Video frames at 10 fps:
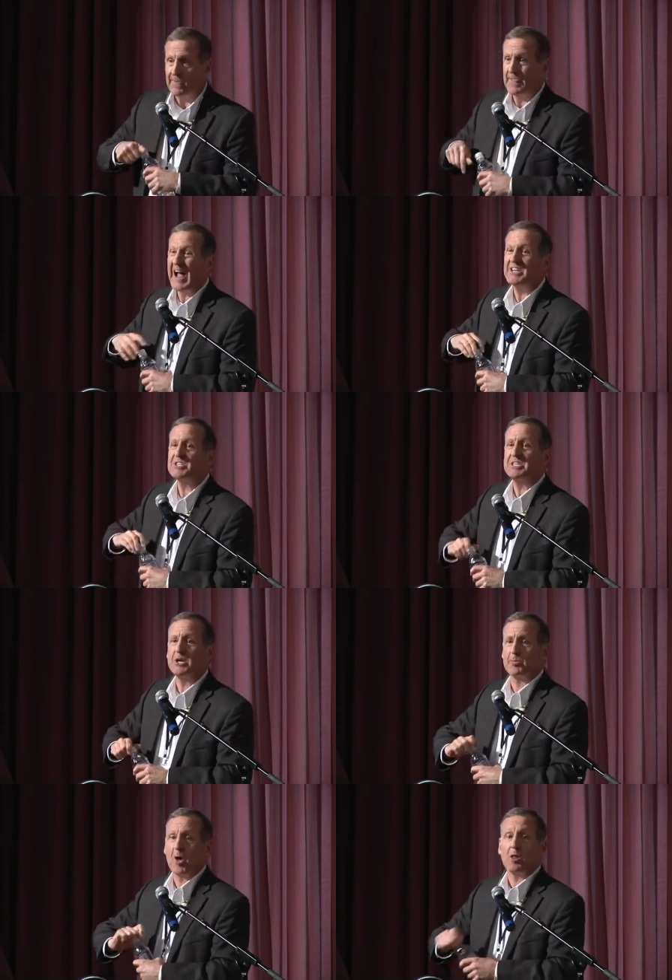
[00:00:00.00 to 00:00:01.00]
Not just
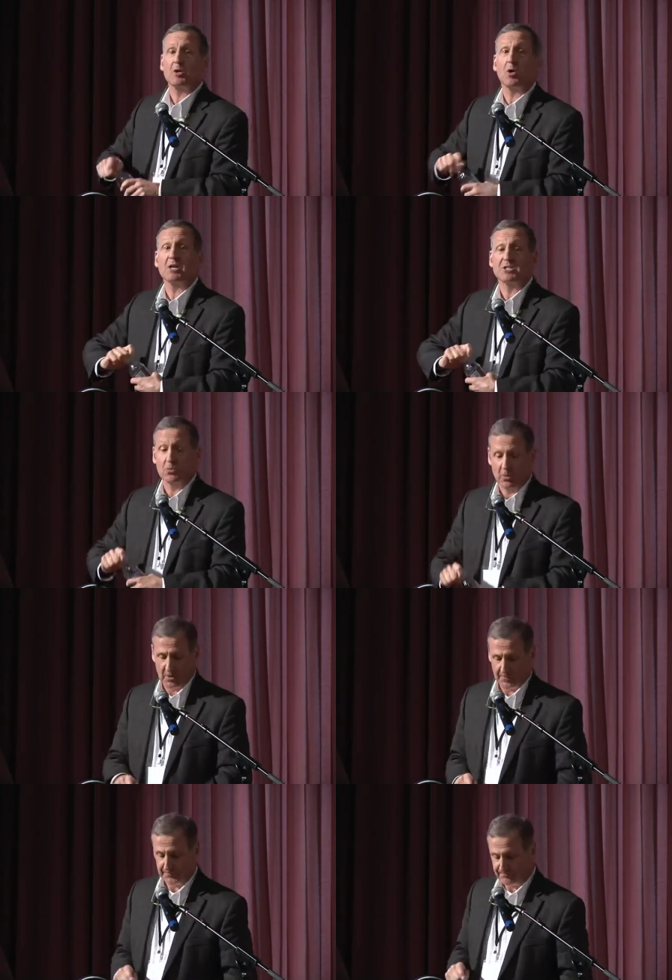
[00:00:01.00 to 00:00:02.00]
here, but all across the
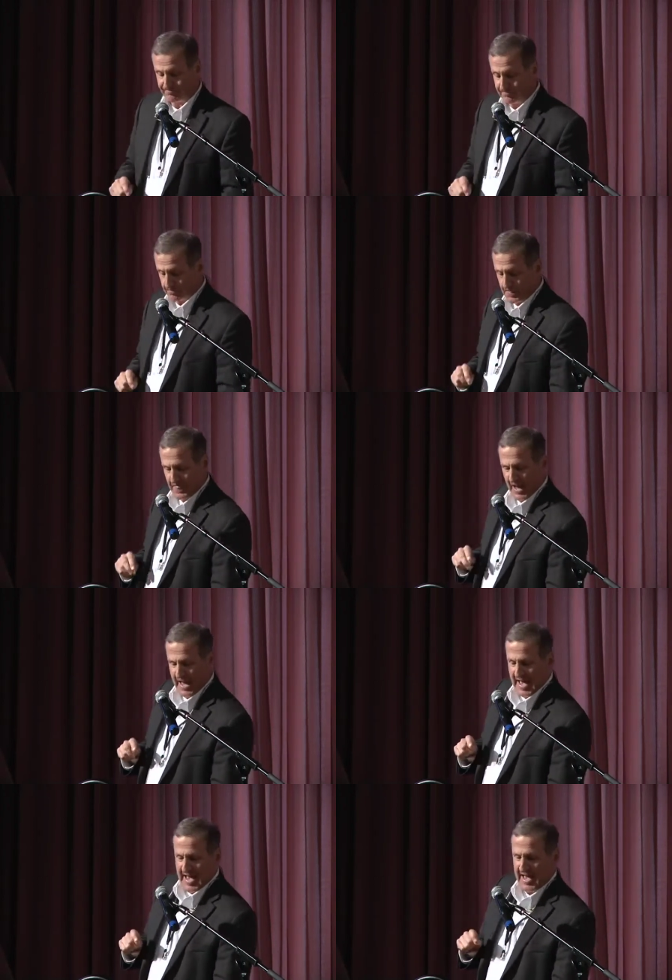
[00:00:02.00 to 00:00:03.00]
world.
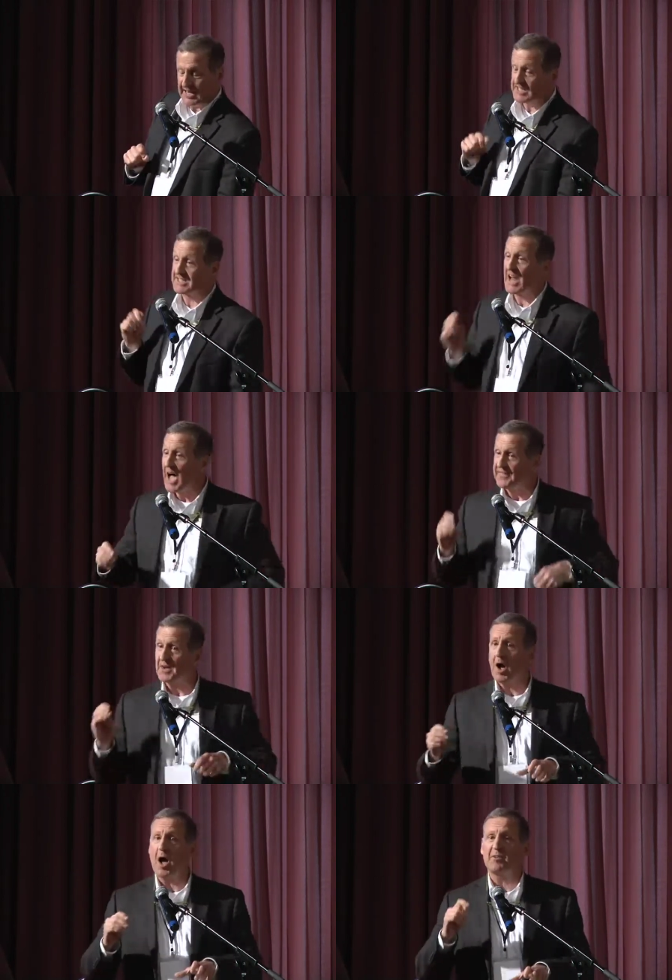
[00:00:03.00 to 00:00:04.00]
And it's not
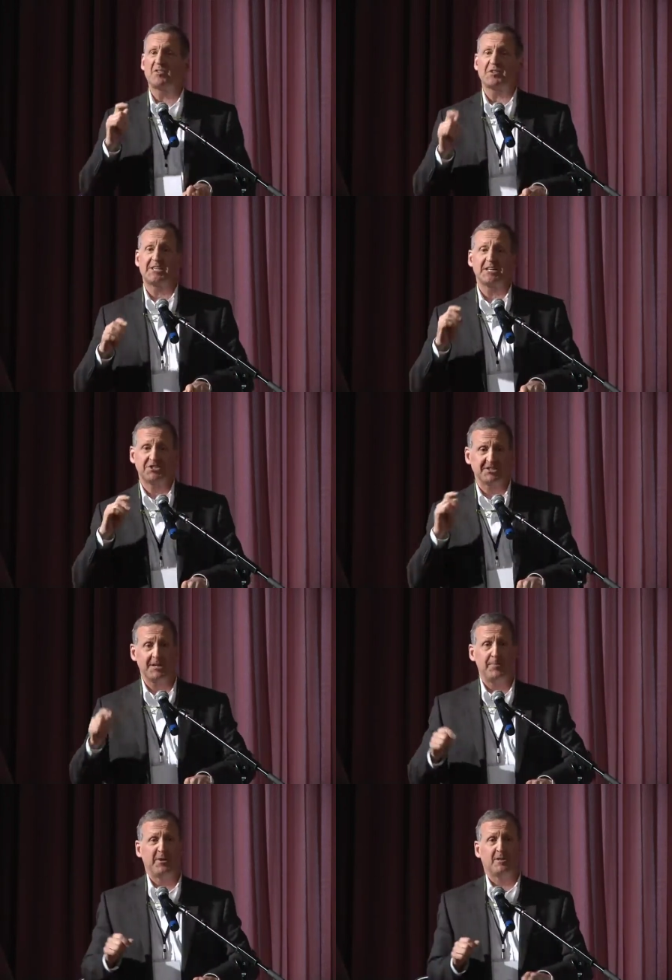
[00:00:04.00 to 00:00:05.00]
the conversation
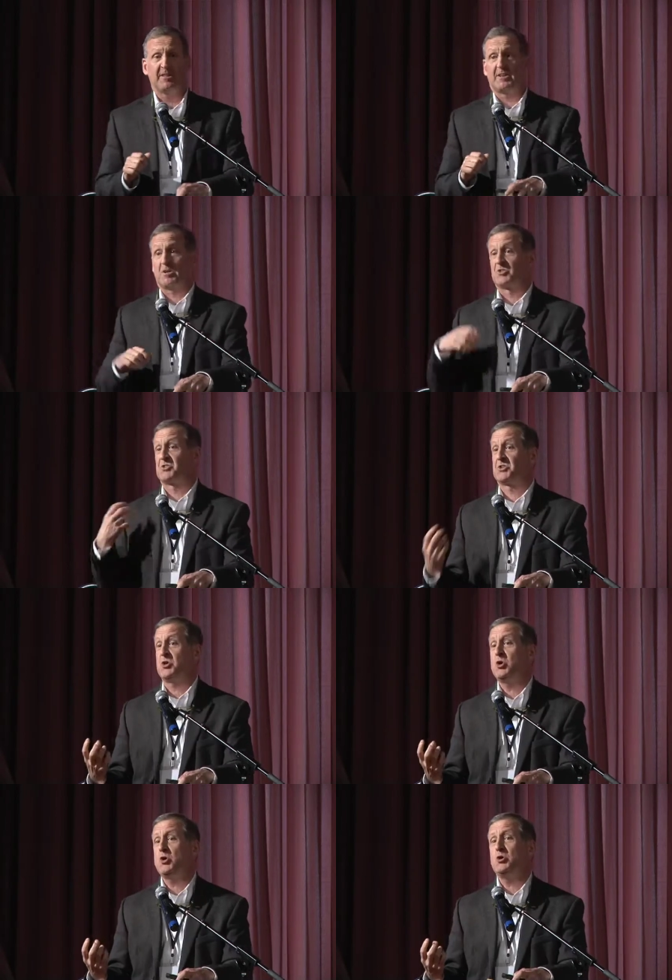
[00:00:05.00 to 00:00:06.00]
typically that goes,
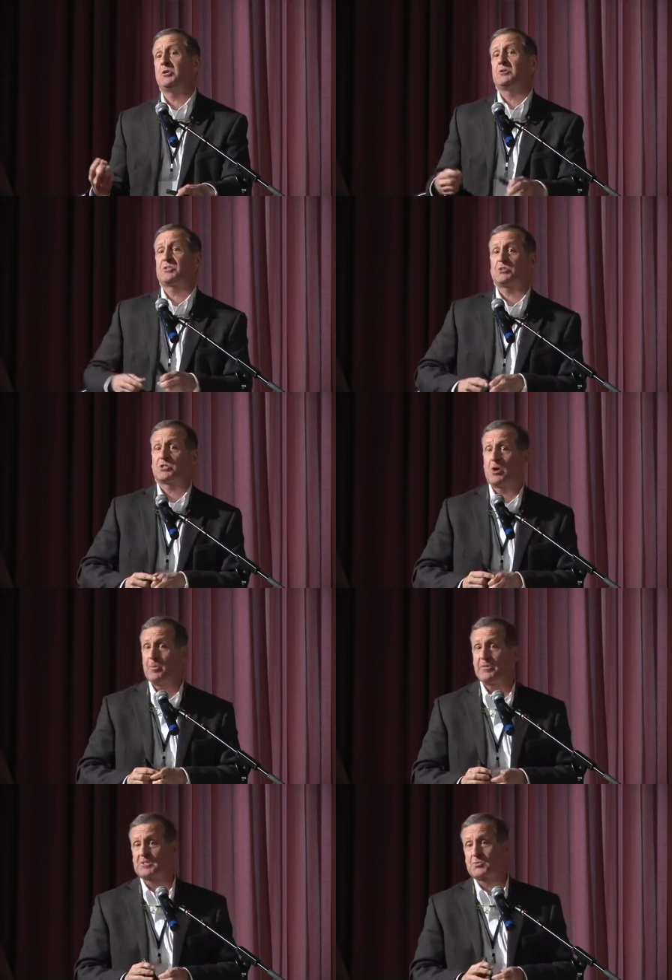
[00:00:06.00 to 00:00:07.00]
dude, you're so
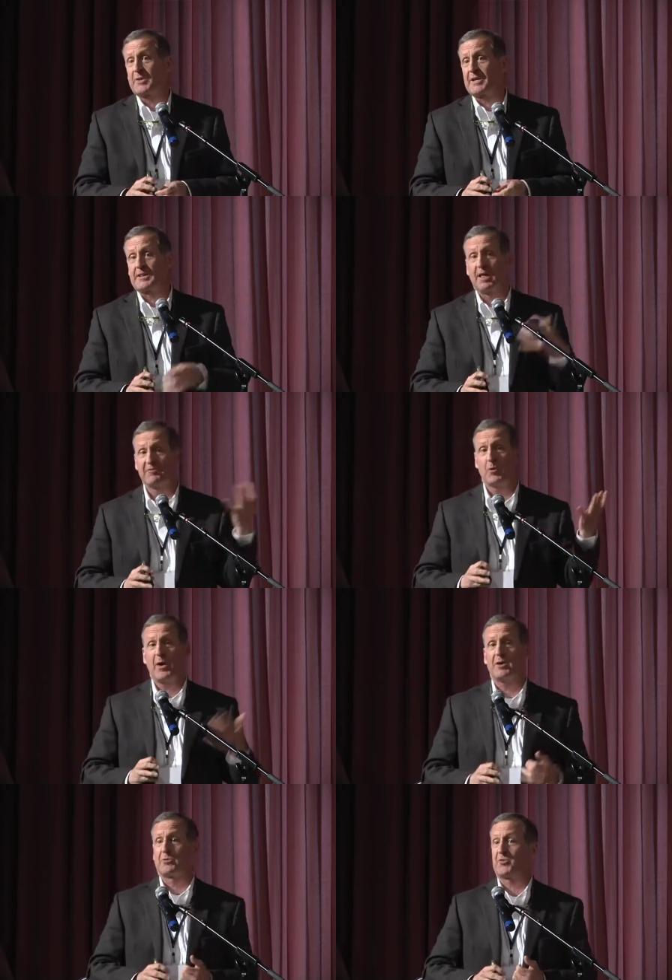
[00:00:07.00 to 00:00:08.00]
sober this weekend. Love the
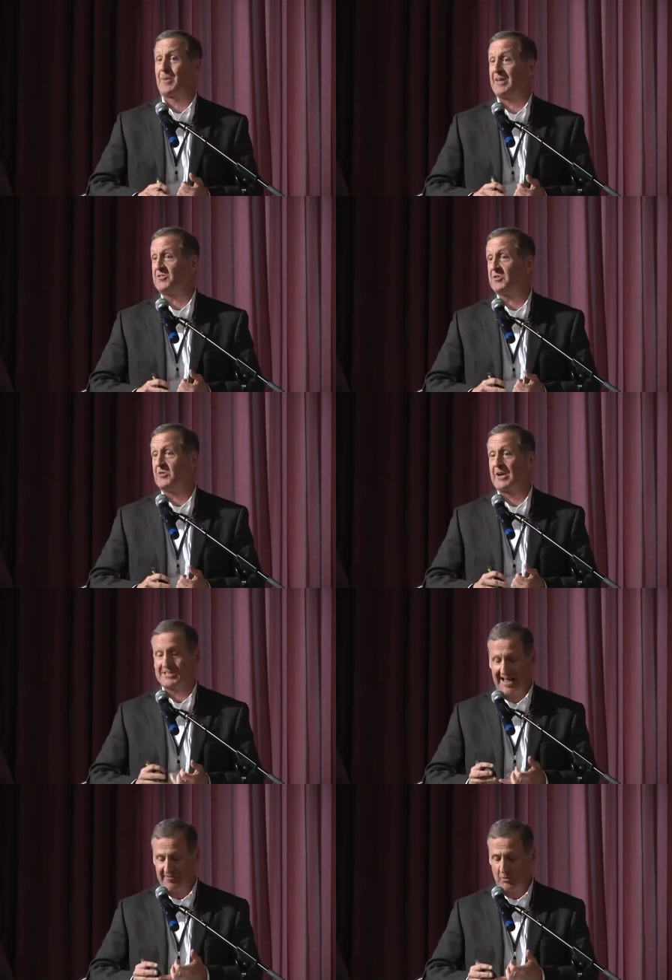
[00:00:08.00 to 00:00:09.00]
way you were spacing
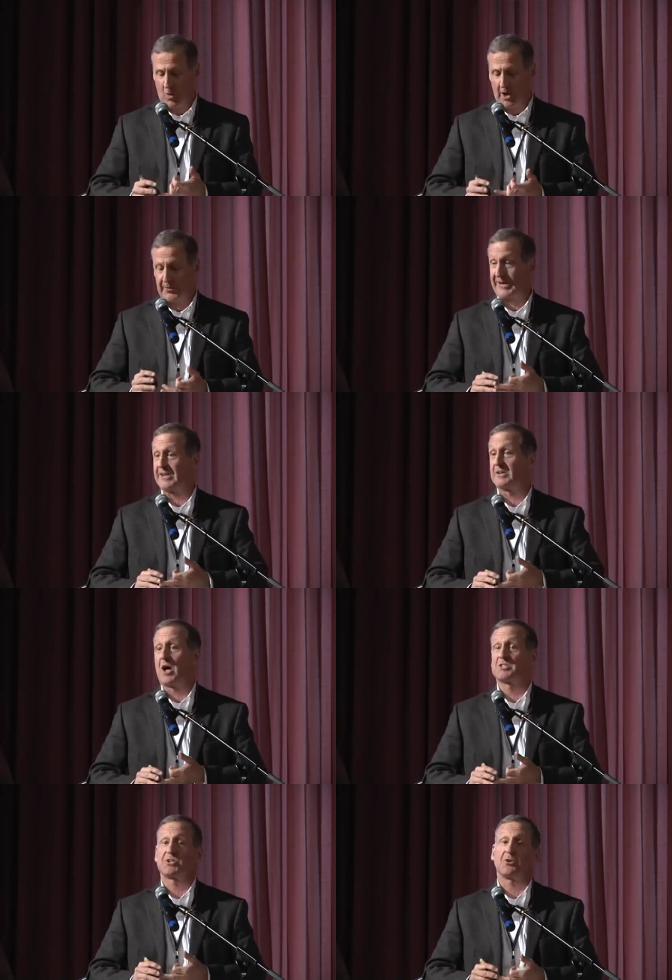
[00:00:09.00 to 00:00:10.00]
drinks, having water, and eating
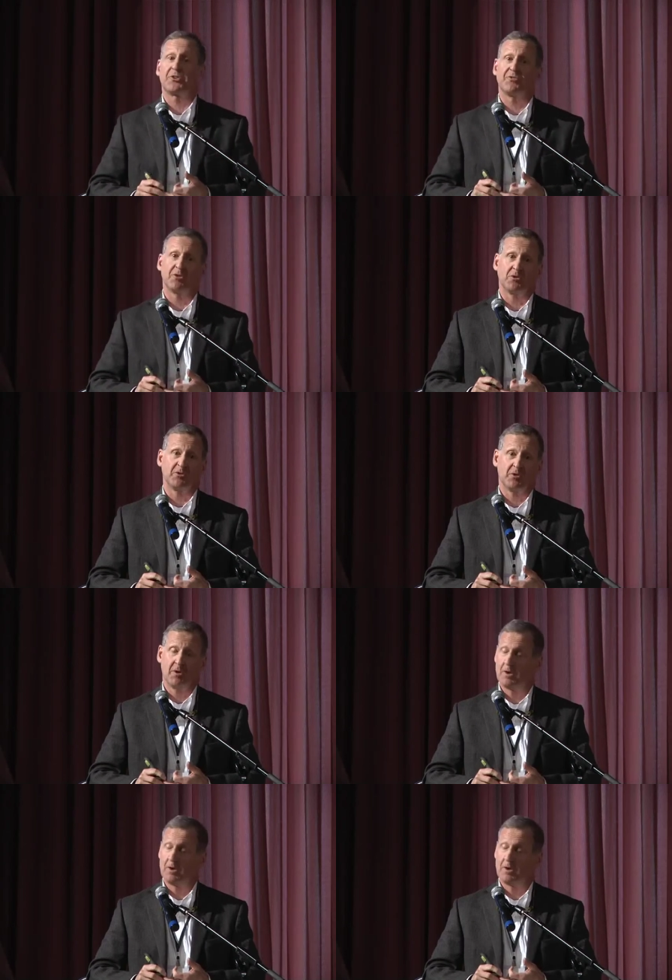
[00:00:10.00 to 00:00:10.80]
non salty foods.